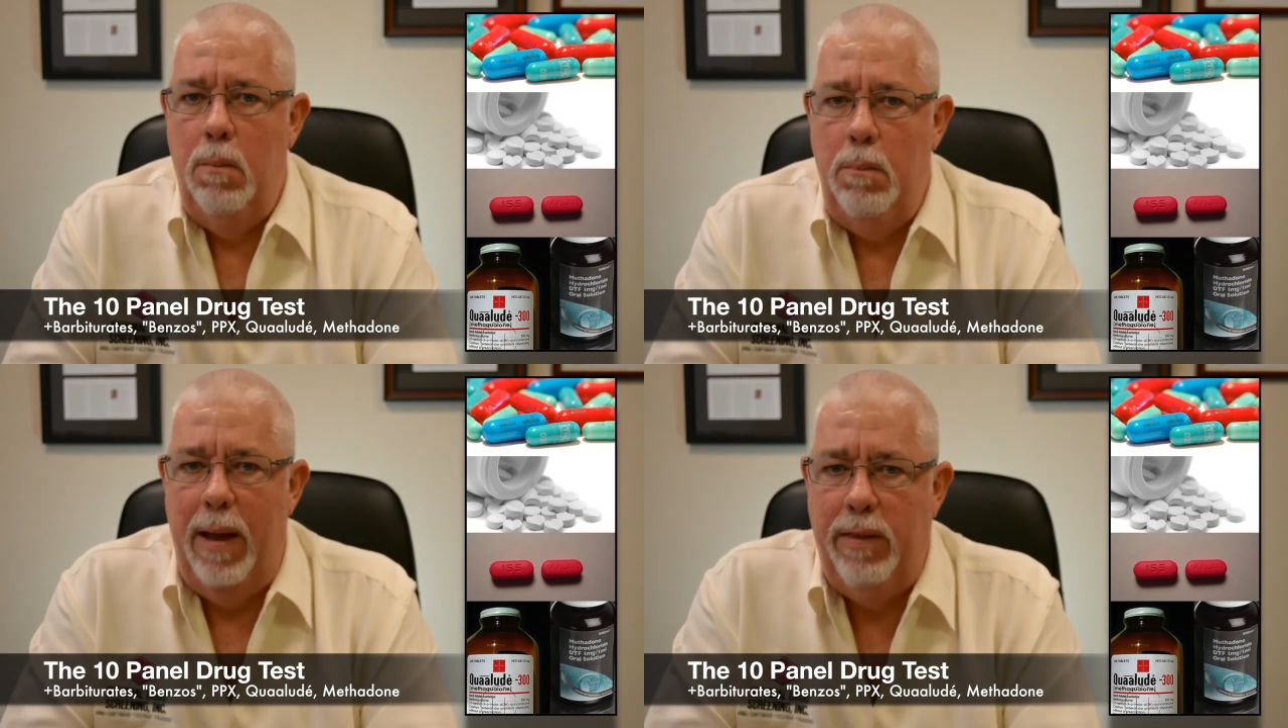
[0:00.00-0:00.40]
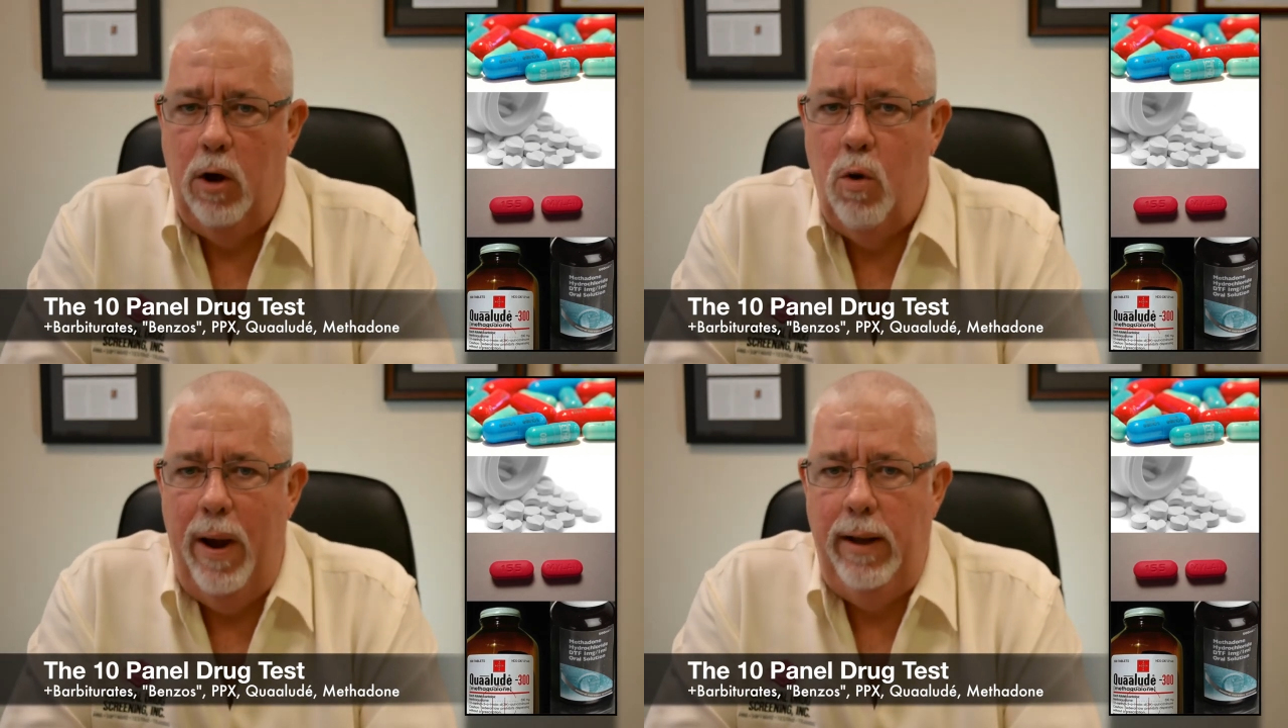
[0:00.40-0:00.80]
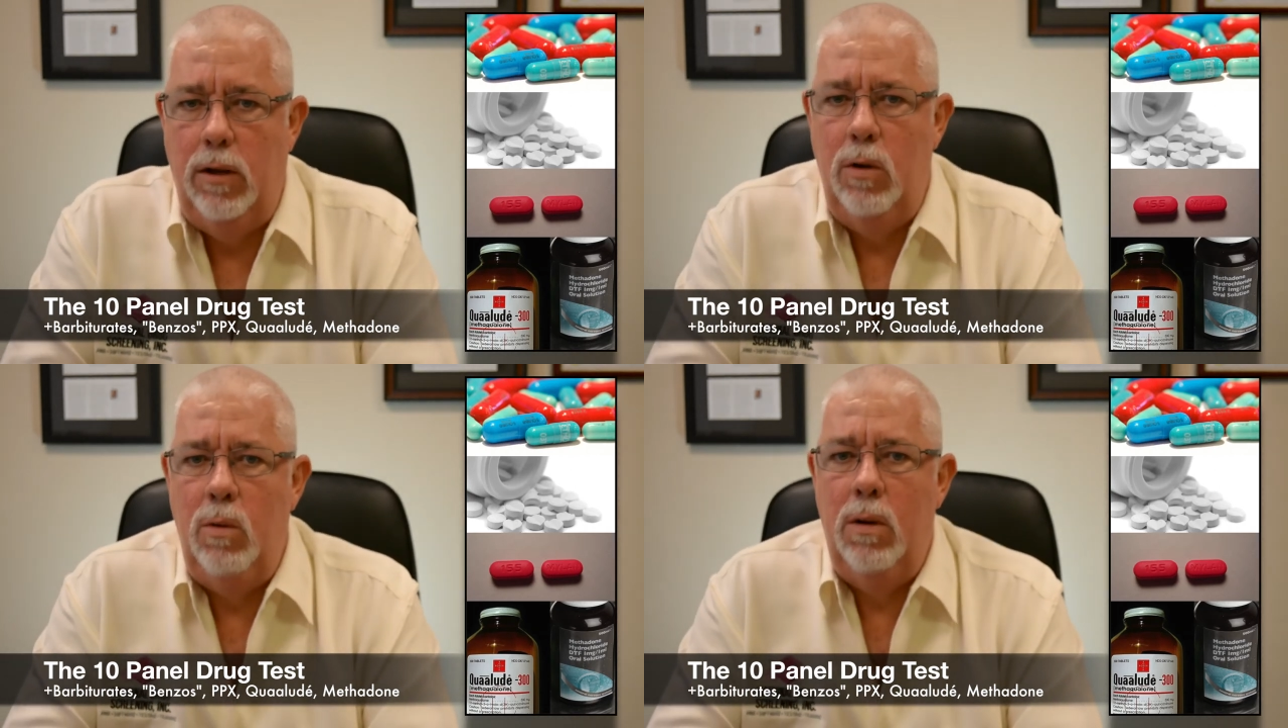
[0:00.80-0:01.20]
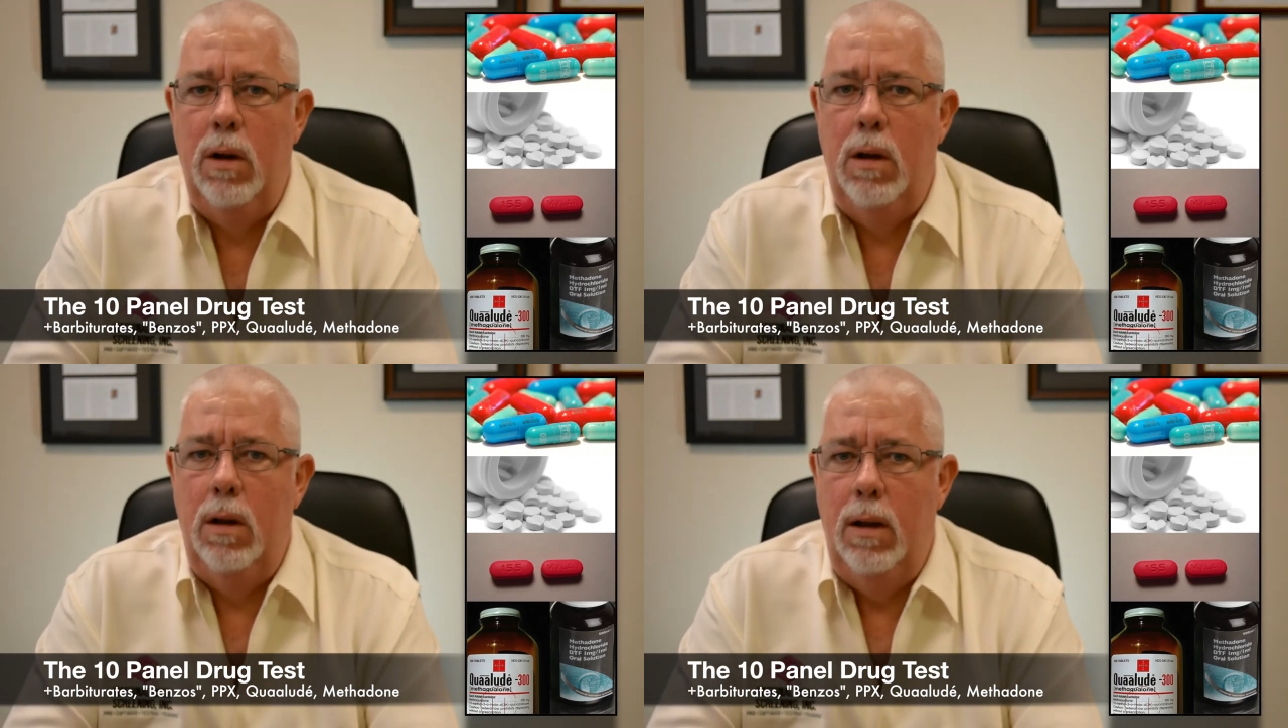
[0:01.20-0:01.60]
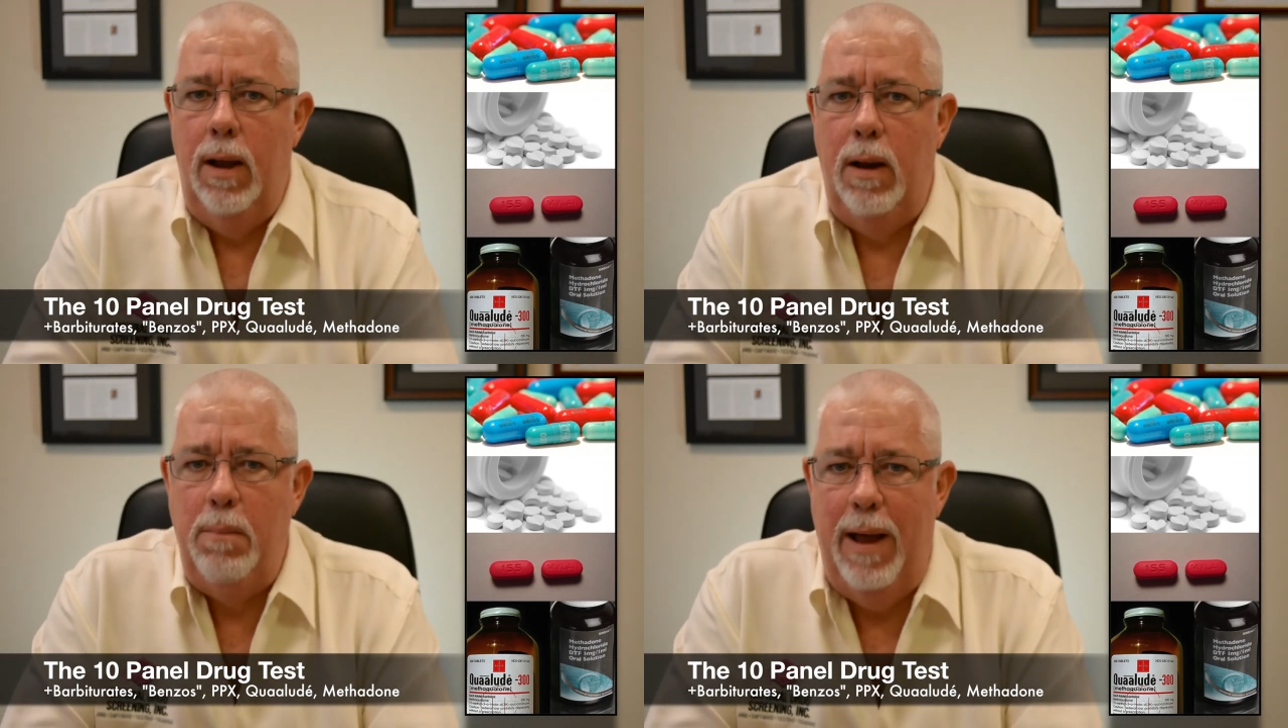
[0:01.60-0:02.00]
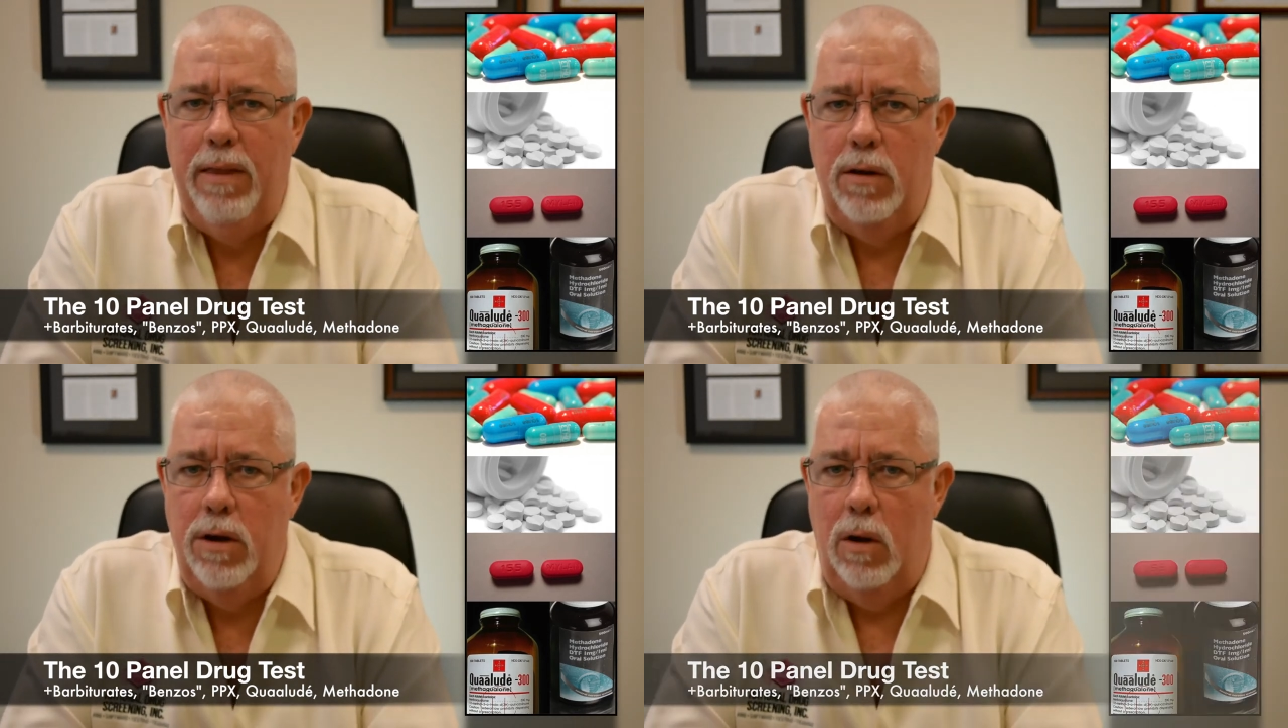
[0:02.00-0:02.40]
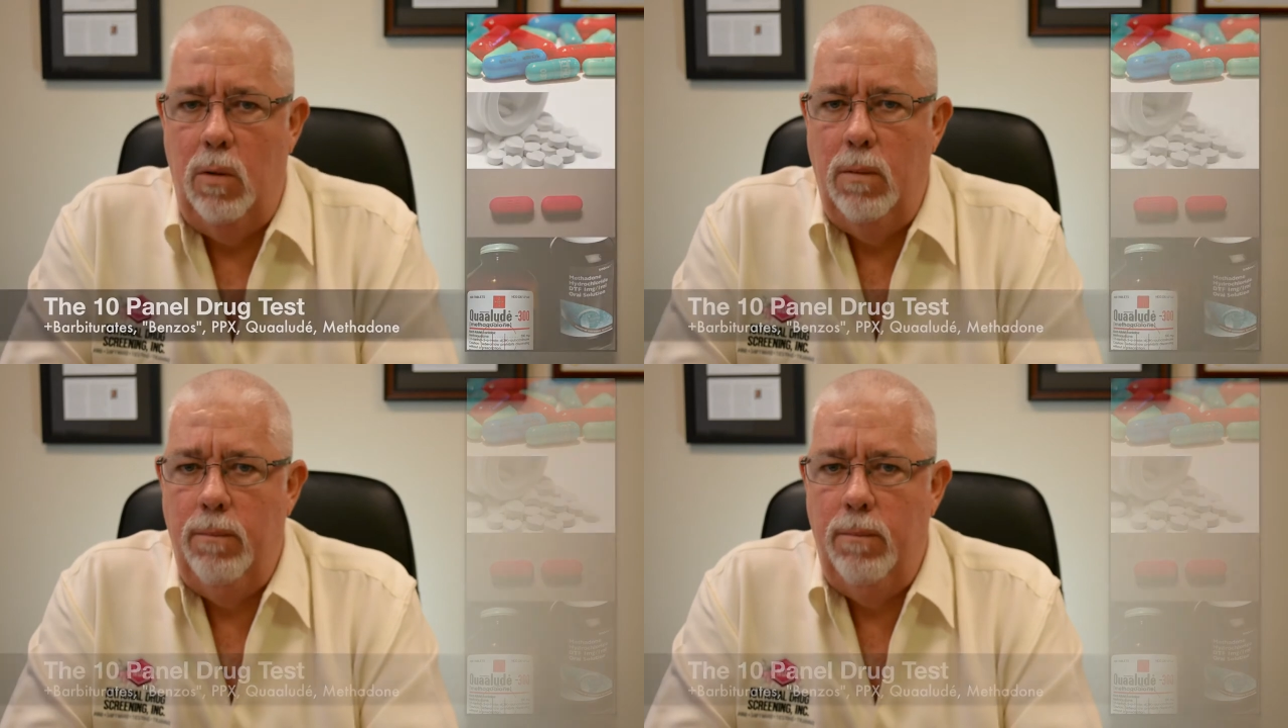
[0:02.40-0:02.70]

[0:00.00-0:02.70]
methaqualone, and methadone.